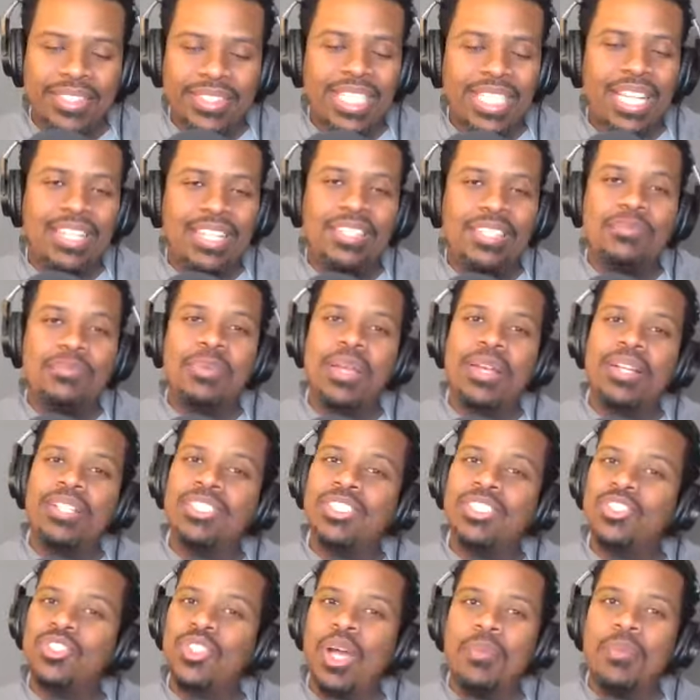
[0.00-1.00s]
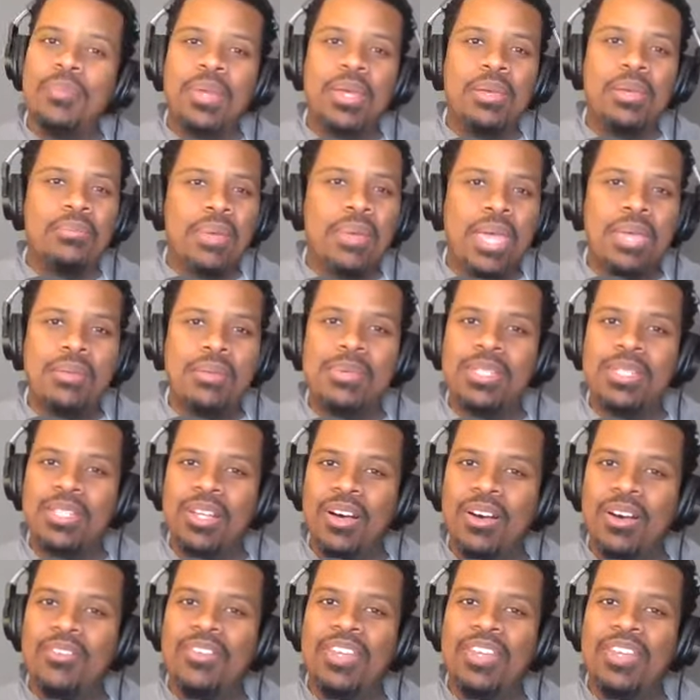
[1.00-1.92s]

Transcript: Now, these parents are dropping their babies off